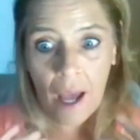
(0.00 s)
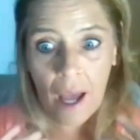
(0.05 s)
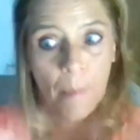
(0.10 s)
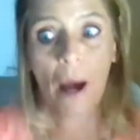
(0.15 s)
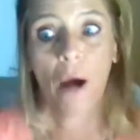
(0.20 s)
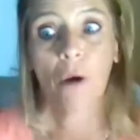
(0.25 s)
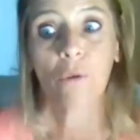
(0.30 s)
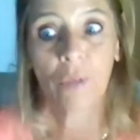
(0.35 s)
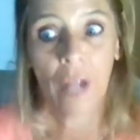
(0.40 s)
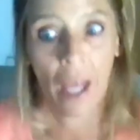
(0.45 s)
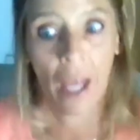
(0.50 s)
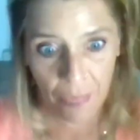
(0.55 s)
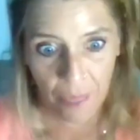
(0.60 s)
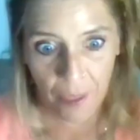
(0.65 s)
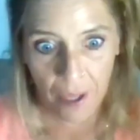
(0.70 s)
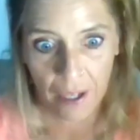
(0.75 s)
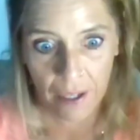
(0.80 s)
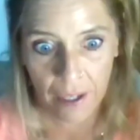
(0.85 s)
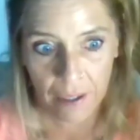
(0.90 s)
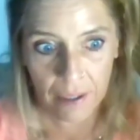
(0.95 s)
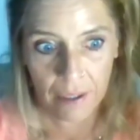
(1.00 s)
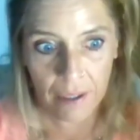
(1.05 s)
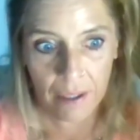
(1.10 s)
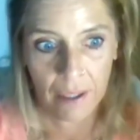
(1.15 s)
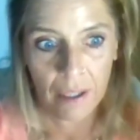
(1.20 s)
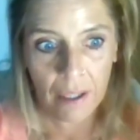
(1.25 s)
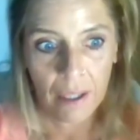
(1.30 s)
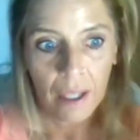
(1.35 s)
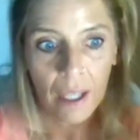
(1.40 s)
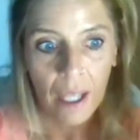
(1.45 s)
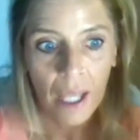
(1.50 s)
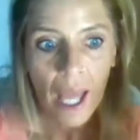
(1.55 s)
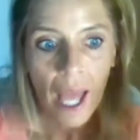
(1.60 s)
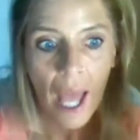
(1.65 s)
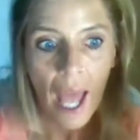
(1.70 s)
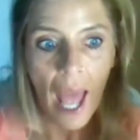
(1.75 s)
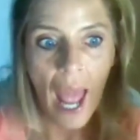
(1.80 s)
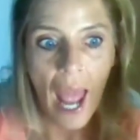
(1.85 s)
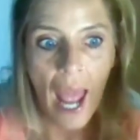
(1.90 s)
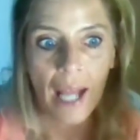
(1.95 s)
about nothing
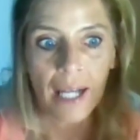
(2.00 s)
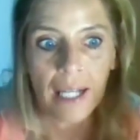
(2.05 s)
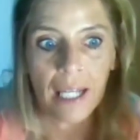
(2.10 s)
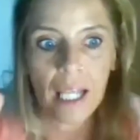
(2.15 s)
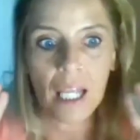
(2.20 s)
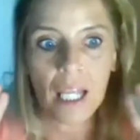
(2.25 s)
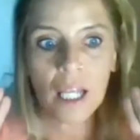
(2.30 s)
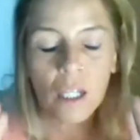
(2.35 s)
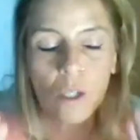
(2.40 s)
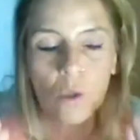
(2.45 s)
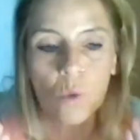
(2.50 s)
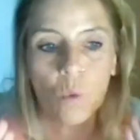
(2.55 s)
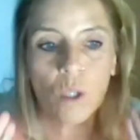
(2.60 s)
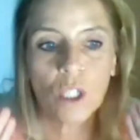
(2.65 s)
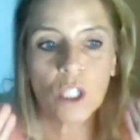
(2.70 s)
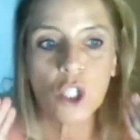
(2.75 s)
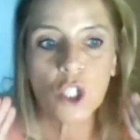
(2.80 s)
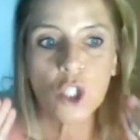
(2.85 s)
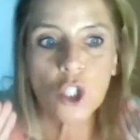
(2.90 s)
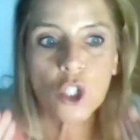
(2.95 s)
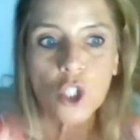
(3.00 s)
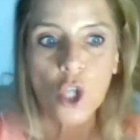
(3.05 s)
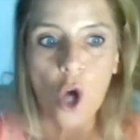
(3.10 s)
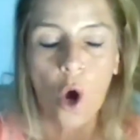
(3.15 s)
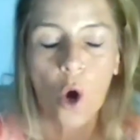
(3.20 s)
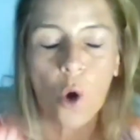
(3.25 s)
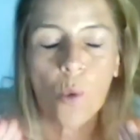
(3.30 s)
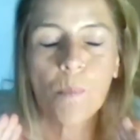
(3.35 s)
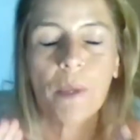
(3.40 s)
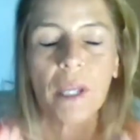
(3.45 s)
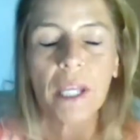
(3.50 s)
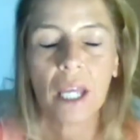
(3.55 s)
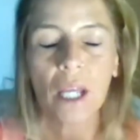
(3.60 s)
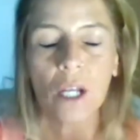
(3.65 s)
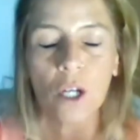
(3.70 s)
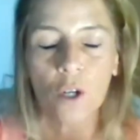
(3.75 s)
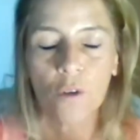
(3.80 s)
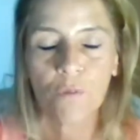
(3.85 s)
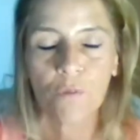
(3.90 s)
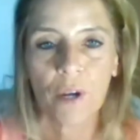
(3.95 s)
and it was so
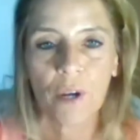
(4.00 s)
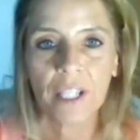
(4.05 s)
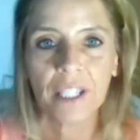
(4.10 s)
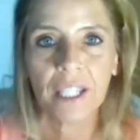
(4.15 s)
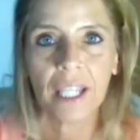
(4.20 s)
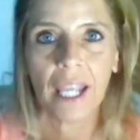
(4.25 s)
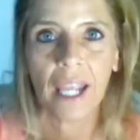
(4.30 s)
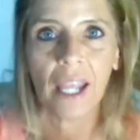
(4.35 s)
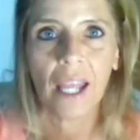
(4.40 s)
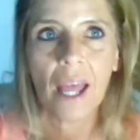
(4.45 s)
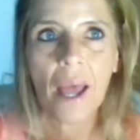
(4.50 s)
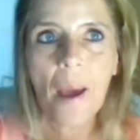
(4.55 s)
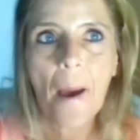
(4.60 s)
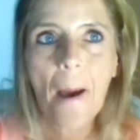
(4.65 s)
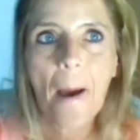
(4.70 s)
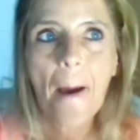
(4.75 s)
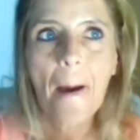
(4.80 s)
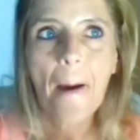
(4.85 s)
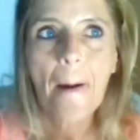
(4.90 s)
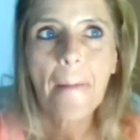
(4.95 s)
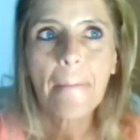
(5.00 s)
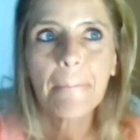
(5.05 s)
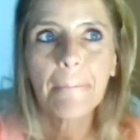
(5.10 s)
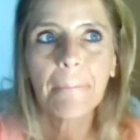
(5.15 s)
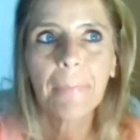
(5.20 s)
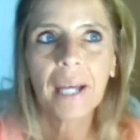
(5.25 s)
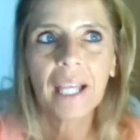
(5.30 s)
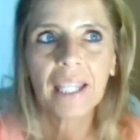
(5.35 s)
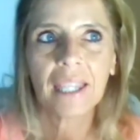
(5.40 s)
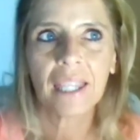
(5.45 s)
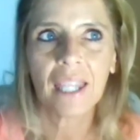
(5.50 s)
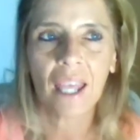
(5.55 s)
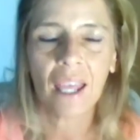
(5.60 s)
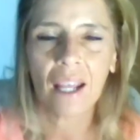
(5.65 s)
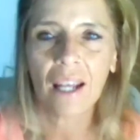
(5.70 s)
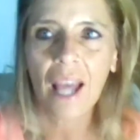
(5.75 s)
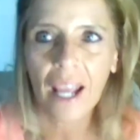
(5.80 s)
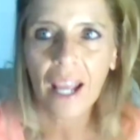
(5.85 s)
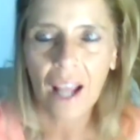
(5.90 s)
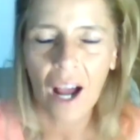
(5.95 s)
beginner friendly. But
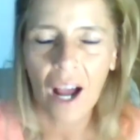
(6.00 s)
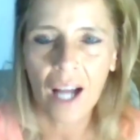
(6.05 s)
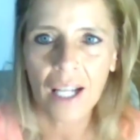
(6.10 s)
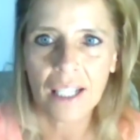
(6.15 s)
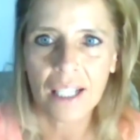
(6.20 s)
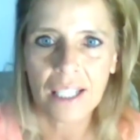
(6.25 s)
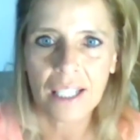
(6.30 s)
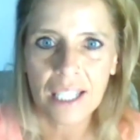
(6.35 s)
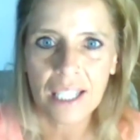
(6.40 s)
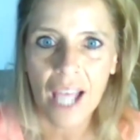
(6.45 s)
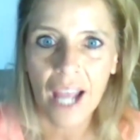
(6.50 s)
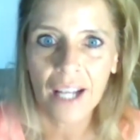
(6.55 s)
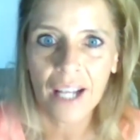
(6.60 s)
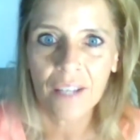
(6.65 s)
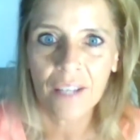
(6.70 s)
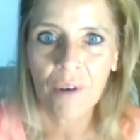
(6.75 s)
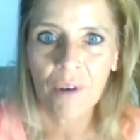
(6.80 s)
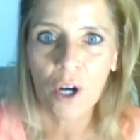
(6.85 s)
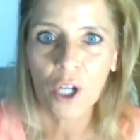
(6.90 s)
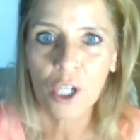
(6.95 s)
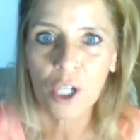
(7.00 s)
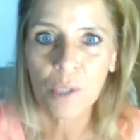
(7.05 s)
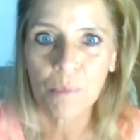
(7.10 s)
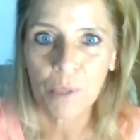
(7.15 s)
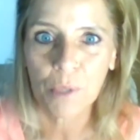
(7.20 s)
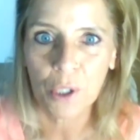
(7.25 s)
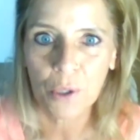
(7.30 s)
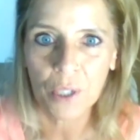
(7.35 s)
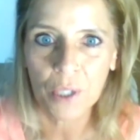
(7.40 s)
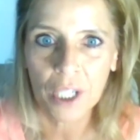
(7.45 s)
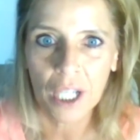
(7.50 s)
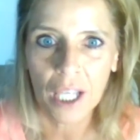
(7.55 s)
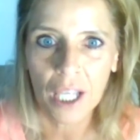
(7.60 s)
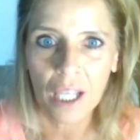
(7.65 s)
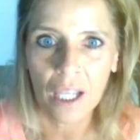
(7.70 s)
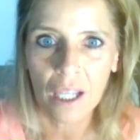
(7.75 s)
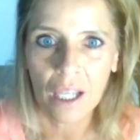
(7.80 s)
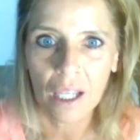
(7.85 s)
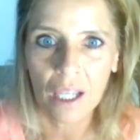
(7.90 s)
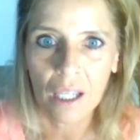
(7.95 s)
then I got inside of our
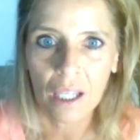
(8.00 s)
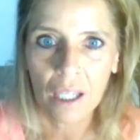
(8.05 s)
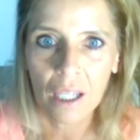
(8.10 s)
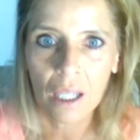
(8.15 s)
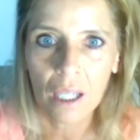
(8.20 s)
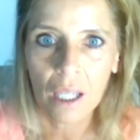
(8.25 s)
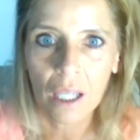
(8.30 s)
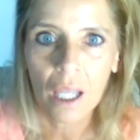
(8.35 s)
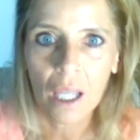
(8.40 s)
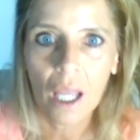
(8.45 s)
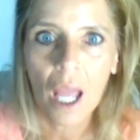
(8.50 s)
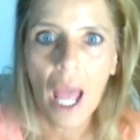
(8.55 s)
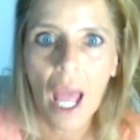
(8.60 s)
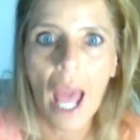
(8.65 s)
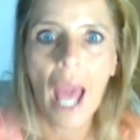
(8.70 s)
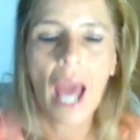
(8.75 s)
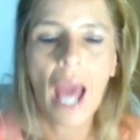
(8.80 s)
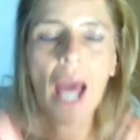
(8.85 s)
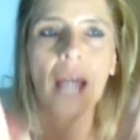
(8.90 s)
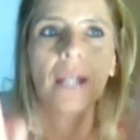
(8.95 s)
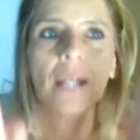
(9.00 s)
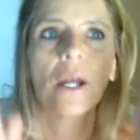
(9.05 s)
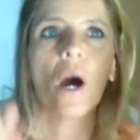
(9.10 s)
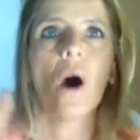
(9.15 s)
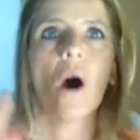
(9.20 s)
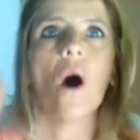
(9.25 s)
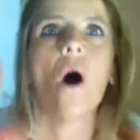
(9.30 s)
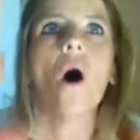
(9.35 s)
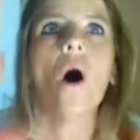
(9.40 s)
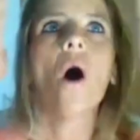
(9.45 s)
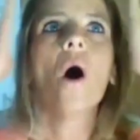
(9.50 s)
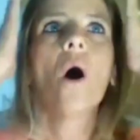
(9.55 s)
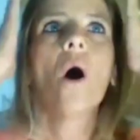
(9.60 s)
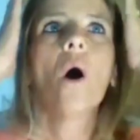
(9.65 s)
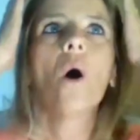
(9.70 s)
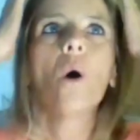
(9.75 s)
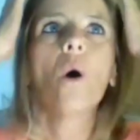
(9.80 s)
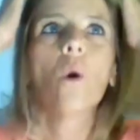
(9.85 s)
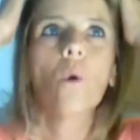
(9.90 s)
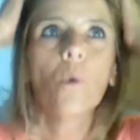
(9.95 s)
community and
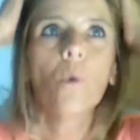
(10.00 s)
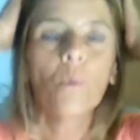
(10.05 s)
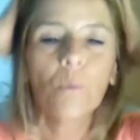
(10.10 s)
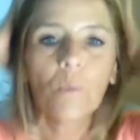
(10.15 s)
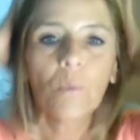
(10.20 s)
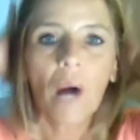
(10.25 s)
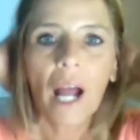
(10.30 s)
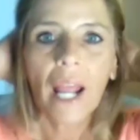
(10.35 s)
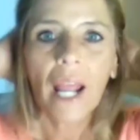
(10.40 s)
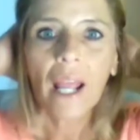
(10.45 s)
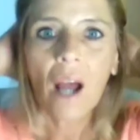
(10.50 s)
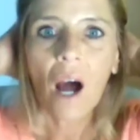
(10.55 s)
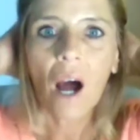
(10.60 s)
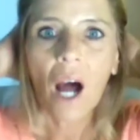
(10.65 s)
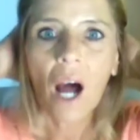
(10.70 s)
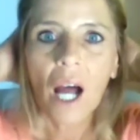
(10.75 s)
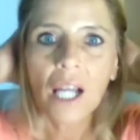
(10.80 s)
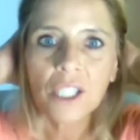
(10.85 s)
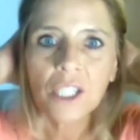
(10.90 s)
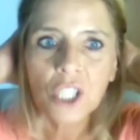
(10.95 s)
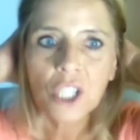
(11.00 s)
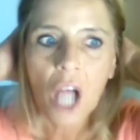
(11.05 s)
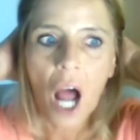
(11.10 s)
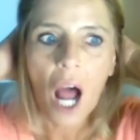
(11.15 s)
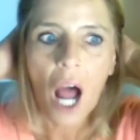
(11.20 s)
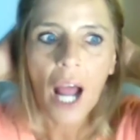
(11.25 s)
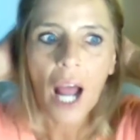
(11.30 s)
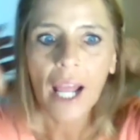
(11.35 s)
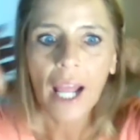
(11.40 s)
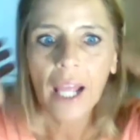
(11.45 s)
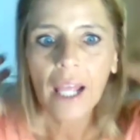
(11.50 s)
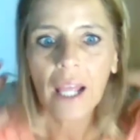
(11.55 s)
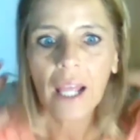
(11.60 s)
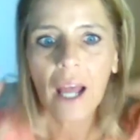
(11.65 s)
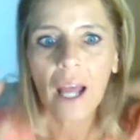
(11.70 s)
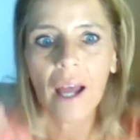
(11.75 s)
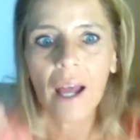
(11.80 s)
oh my gosh, I